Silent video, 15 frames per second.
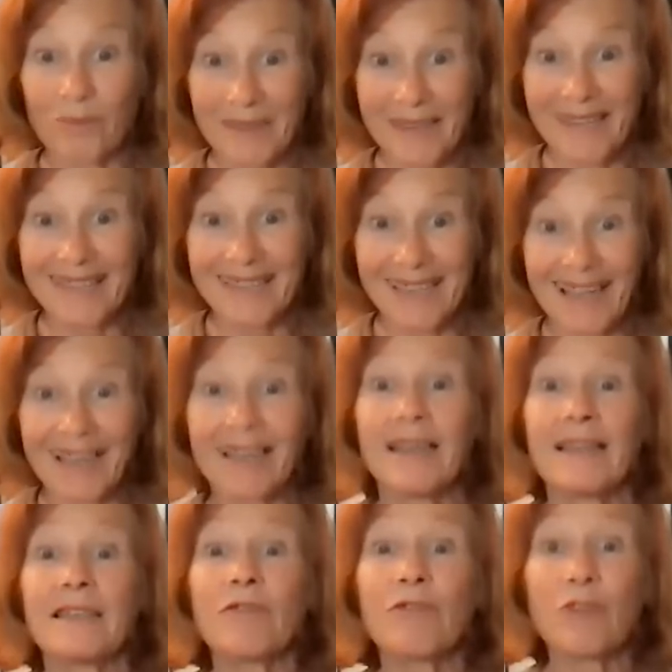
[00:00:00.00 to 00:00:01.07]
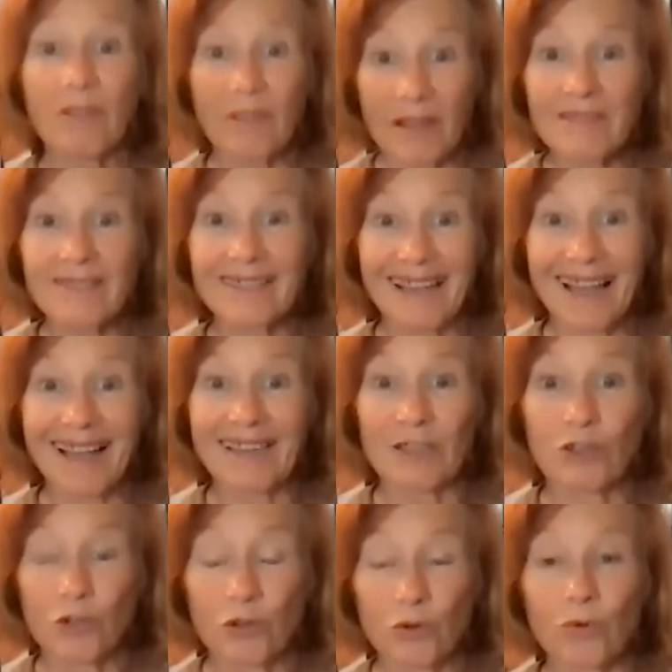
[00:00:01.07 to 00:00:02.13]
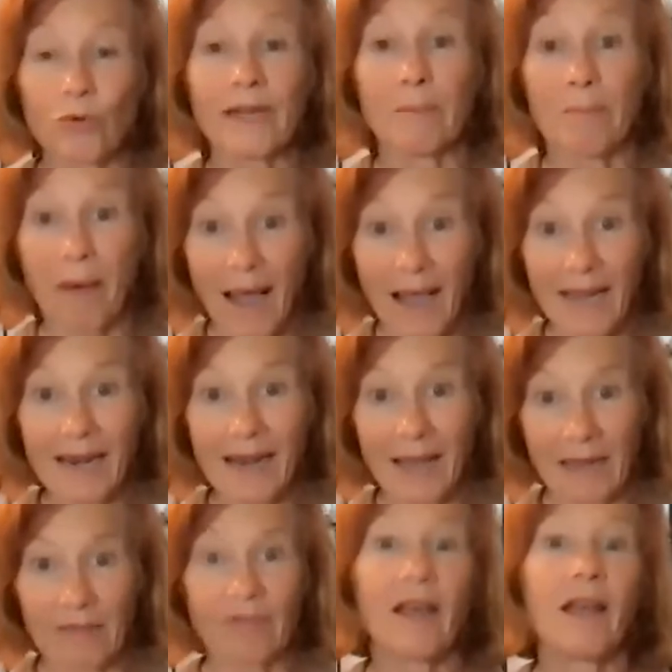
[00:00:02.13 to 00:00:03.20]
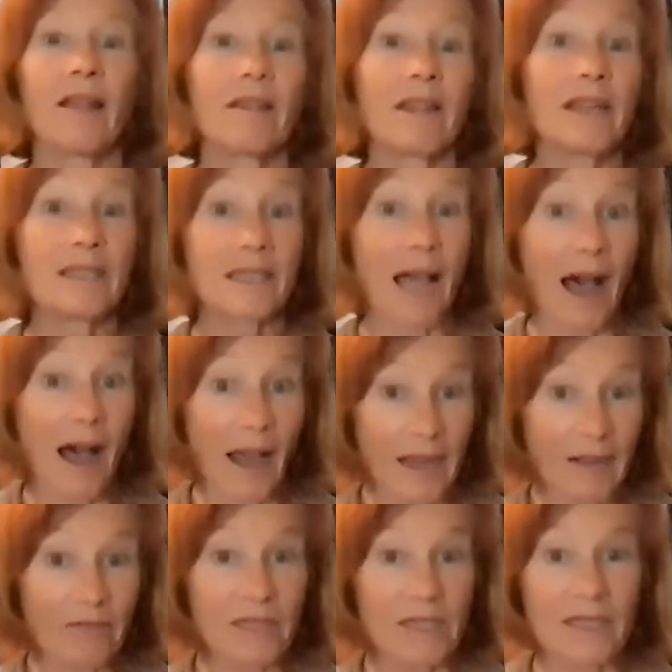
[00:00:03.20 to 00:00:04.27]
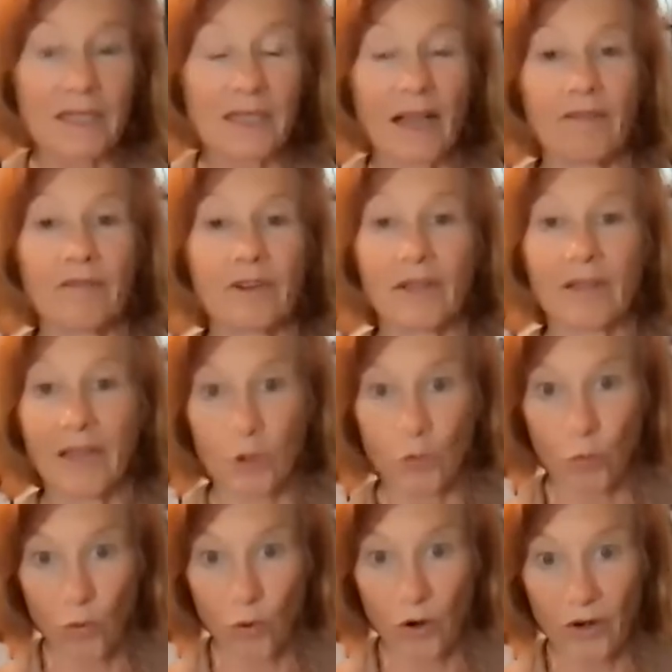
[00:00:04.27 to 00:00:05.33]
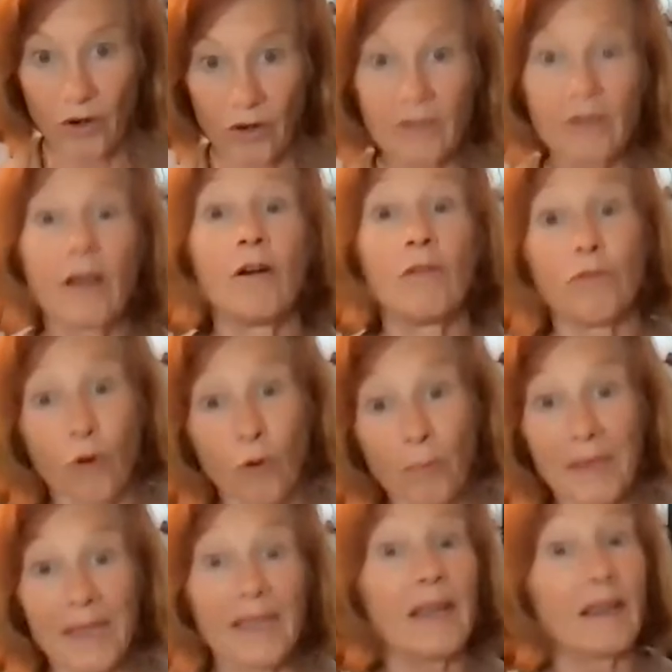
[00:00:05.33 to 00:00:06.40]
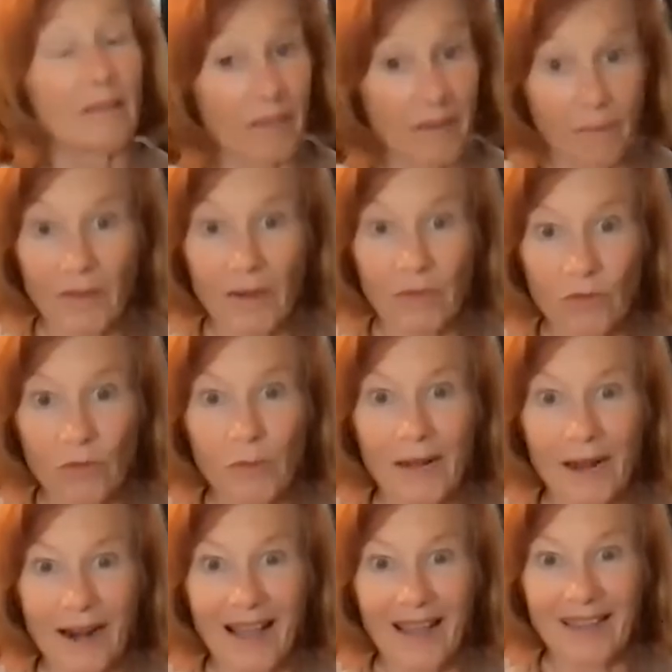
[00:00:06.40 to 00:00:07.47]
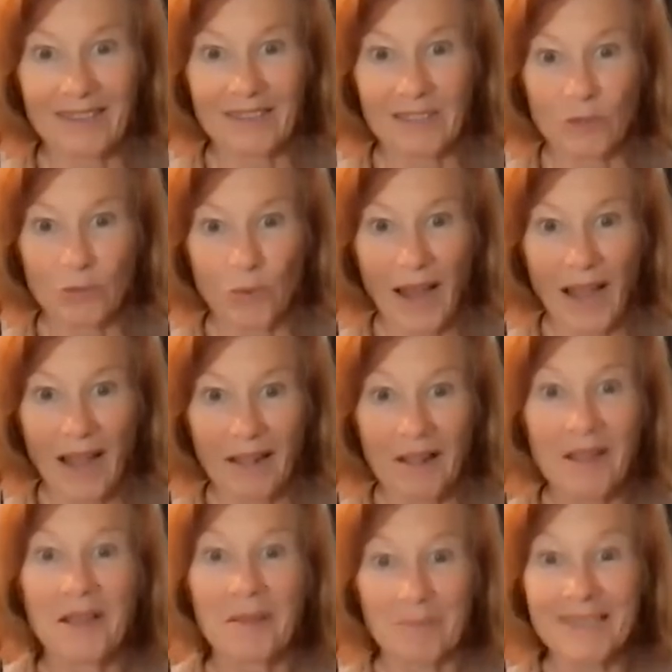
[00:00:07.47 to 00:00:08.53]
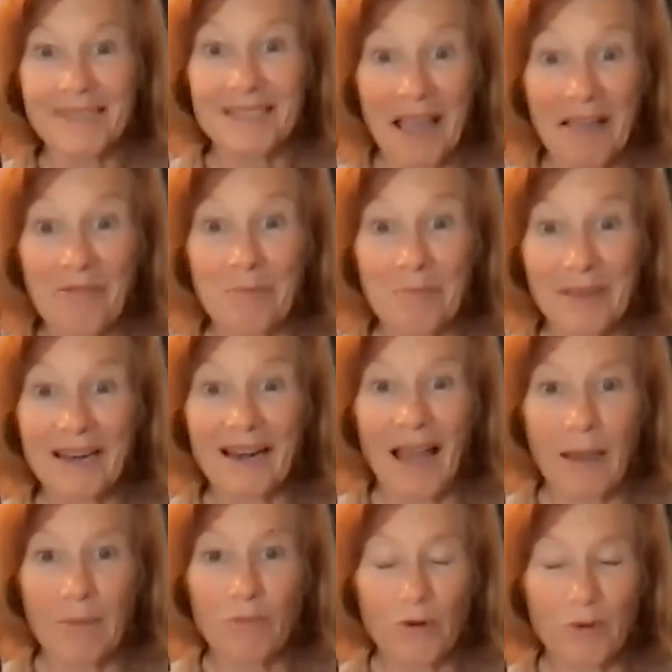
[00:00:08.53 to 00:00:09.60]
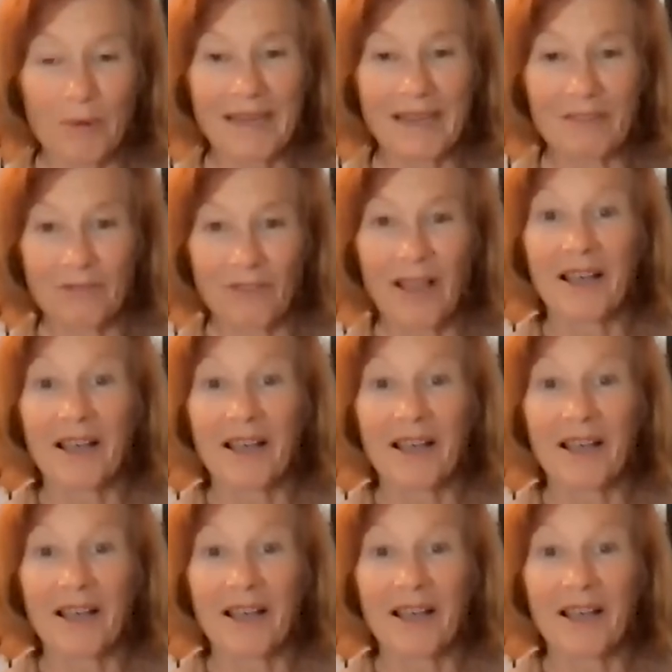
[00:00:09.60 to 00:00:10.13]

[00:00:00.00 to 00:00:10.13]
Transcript: media different things that I do in my life, things I've discovered that work for me and sometimes for my clients as well, because I have a big library of,